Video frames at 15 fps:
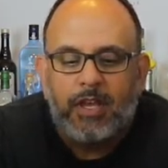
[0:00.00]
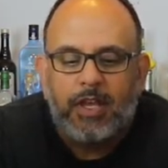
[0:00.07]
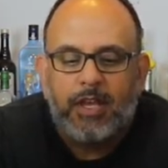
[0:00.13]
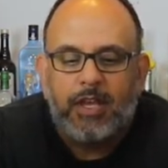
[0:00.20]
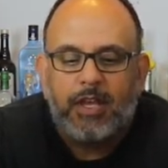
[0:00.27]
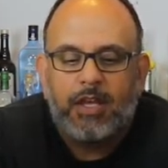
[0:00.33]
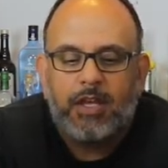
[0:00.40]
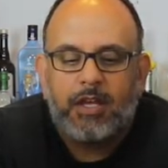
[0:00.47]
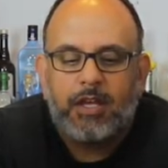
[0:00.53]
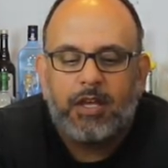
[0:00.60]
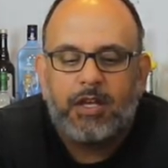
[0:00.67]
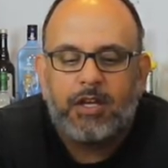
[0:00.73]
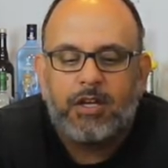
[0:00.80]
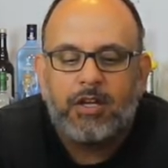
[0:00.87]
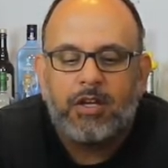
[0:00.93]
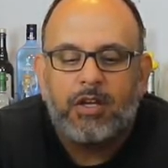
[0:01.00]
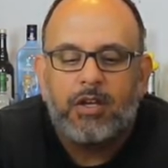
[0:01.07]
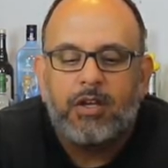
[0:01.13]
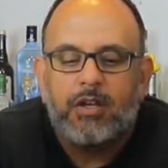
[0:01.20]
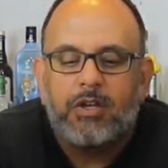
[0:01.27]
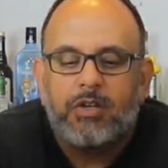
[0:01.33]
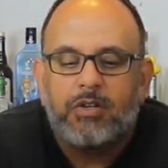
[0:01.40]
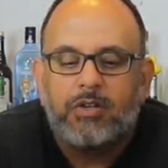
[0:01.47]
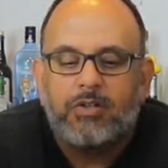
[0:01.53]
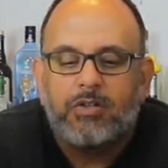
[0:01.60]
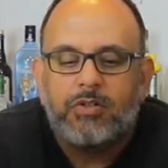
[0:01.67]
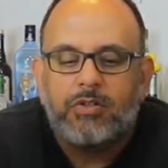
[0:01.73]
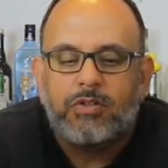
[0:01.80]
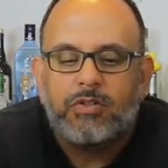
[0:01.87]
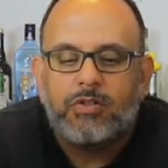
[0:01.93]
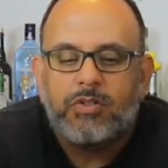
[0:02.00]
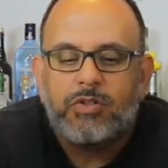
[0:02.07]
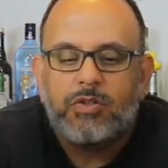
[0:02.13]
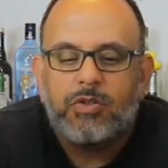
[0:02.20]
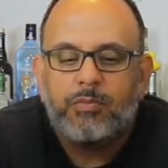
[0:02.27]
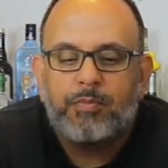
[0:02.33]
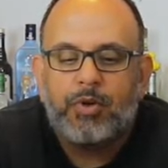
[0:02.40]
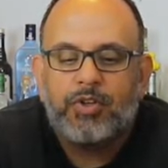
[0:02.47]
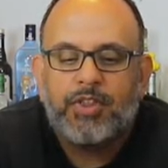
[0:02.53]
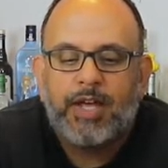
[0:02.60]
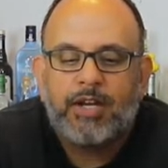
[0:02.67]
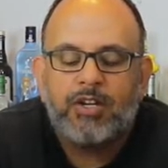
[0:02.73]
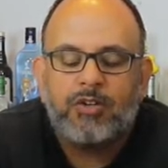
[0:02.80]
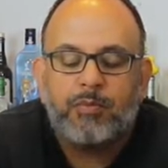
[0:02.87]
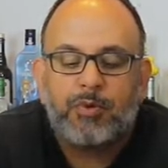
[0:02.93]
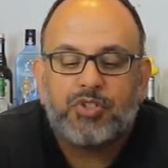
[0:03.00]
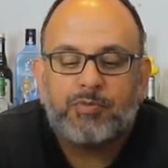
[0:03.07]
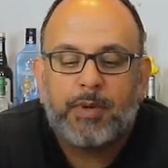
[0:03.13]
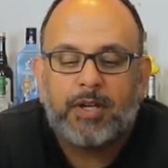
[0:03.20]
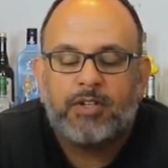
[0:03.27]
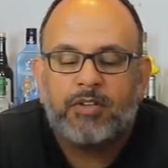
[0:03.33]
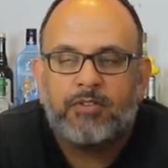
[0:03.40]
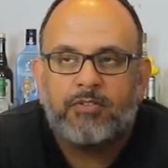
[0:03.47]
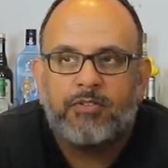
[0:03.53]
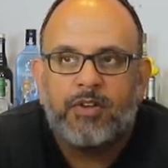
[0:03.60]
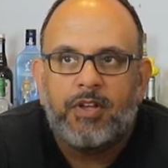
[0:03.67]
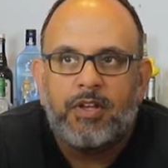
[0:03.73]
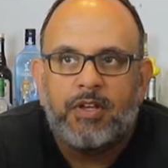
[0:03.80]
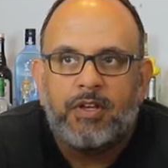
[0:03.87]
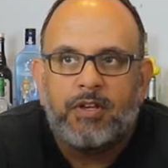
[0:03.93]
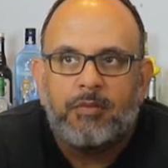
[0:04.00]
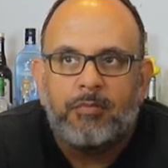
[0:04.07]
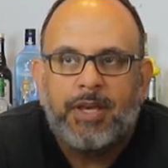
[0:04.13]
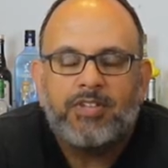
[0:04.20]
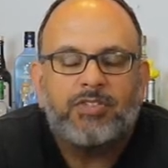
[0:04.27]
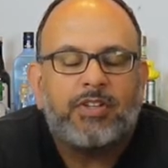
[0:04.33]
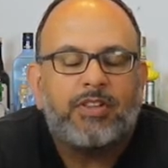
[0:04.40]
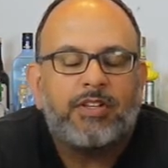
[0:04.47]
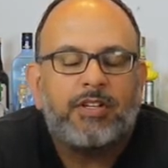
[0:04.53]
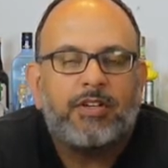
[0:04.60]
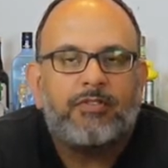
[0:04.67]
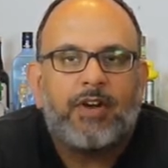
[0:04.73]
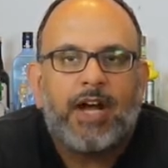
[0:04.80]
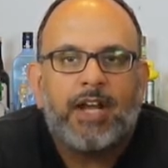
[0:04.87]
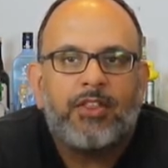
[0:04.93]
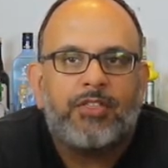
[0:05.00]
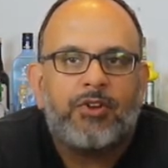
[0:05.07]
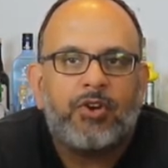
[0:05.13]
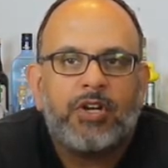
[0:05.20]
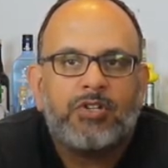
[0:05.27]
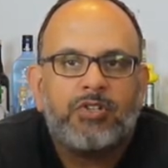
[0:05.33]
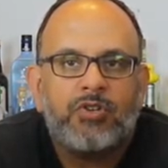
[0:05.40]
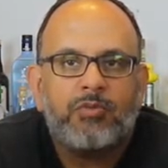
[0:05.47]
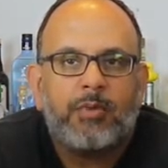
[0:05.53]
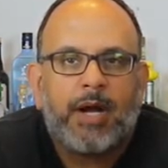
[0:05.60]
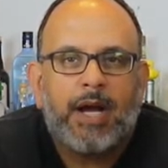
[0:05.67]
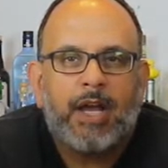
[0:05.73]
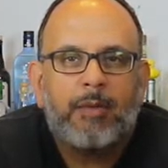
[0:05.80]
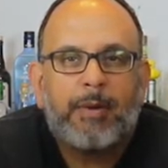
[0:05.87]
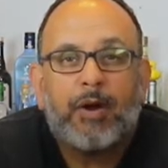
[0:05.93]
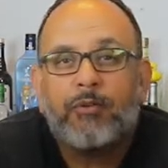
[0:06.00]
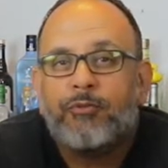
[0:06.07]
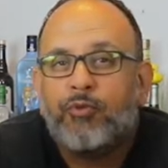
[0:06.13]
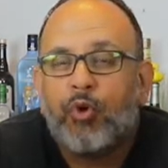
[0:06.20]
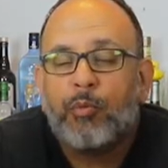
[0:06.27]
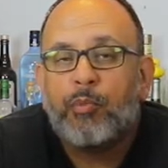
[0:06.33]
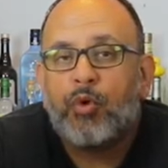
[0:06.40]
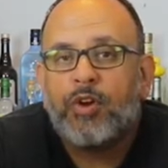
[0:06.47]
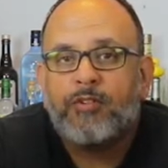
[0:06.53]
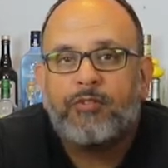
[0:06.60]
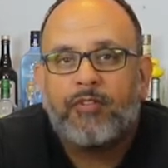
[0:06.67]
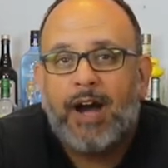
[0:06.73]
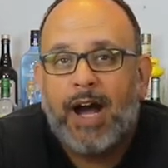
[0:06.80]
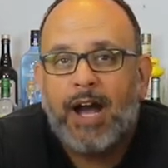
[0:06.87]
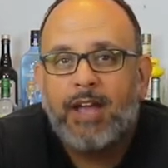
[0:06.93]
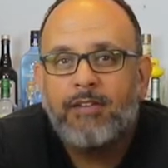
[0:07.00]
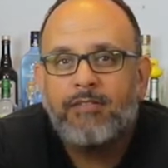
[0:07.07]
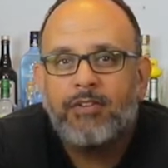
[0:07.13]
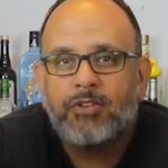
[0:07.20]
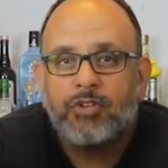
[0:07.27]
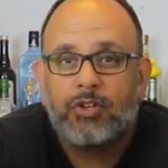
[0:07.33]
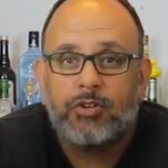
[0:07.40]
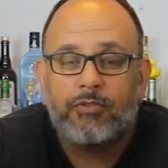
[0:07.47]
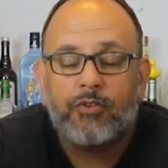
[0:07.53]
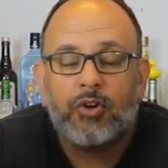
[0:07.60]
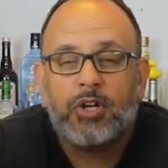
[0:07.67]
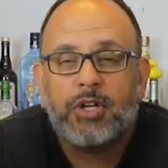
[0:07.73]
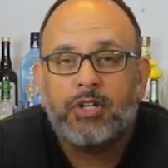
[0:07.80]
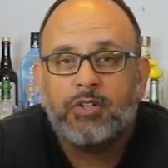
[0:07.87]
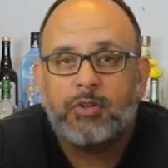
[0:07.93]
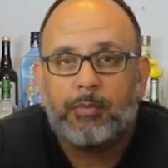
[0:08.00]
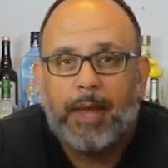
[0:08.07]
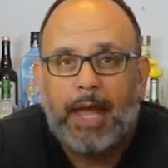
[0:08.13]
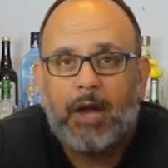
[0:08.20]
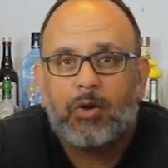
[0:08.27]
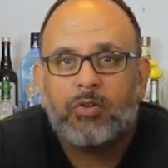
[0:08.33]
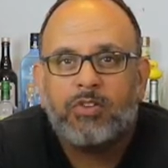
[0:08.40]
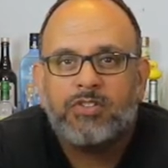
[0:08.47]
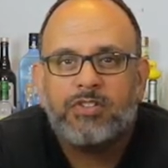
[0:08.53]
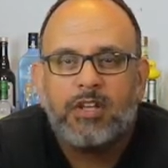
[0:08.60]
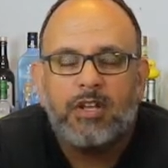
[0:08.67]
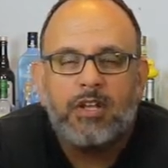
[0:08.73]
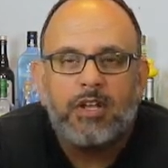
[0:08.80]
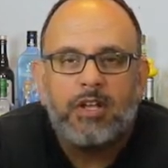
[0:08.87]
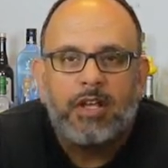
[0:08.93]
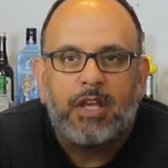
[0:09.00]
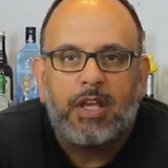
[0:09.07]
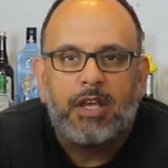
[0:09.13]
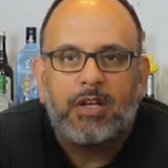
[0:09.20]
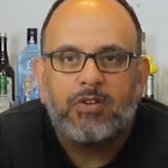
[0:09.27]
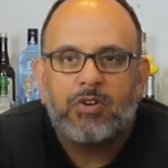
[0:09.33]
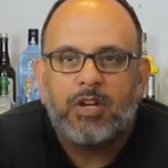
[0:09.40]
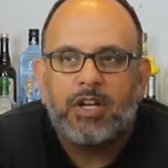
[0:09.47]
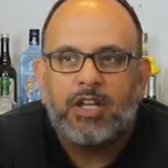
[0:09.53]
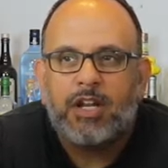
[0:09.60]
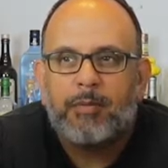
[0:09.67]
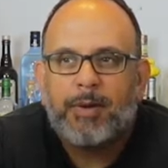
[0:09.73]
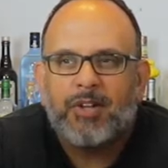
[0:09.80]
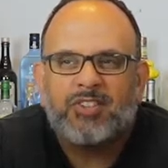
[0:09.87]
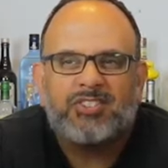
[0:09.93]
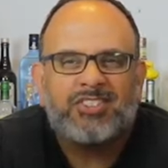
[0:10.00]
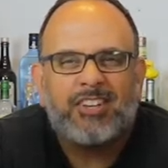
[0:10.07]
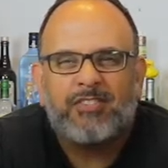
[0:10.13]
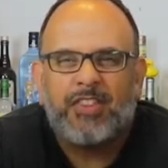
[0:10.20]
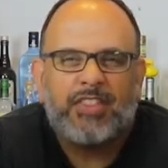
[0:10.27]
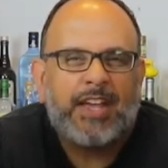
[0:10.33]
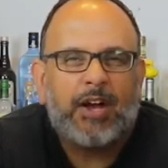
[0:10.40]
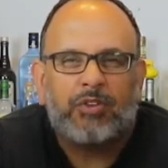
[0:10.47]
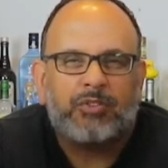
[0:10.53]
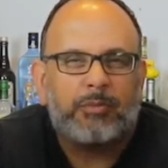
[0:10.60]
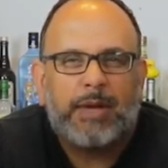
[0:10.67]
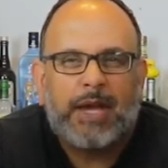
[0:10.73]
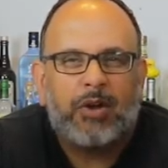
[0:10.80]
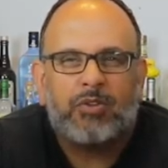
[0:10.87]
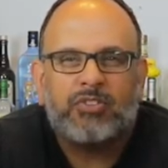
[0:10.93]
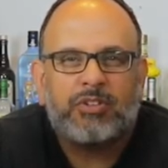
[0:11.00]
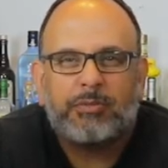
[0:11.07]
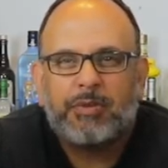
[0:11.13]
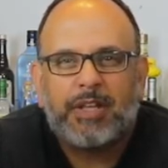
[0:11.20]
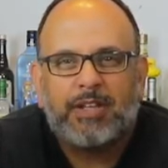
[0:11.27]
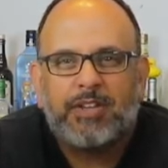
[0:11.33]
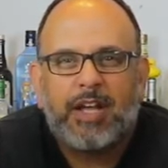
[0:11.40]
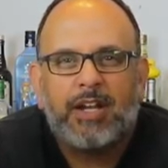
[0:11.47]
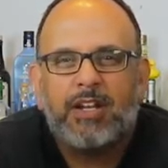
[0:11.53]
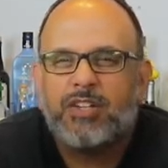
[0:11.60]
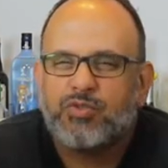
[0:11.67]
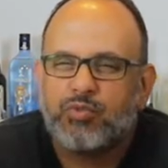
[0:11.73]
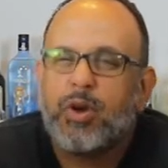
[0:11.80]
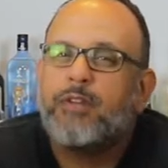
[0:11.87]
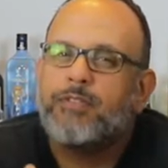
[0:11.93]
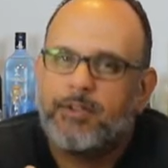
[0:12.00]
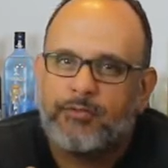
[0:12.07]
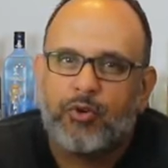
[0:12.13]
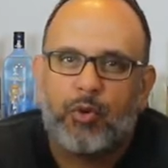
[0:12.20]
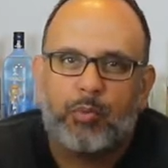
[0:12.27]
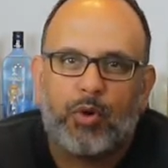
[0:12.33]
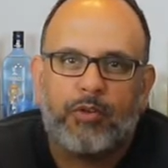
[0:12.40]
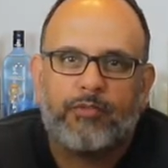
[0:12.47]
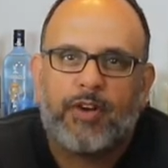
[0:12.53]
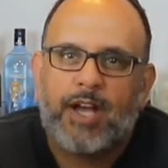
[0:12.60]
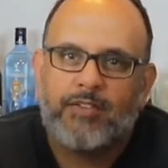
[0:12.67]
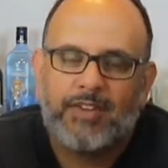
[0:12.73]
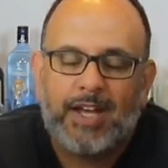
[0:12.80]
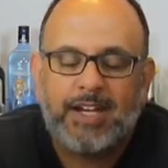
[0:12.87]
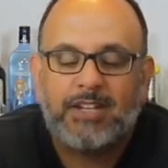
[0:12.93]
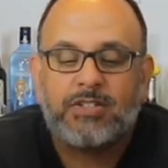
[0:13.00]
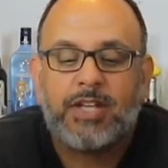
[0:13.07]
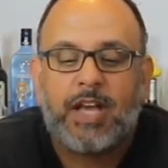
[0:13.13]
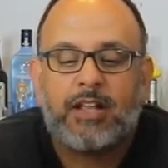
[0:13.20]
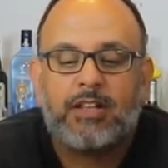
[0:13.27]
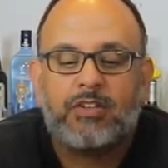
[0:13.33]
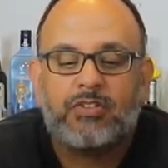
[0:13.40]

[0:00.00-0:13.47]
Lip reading: And to put that into perspective, basically divide 32 by about 4.5 to convert it into pounds, and you're going to get about 7,000 pounds, something like that. It's roughly 4.5, not exactly.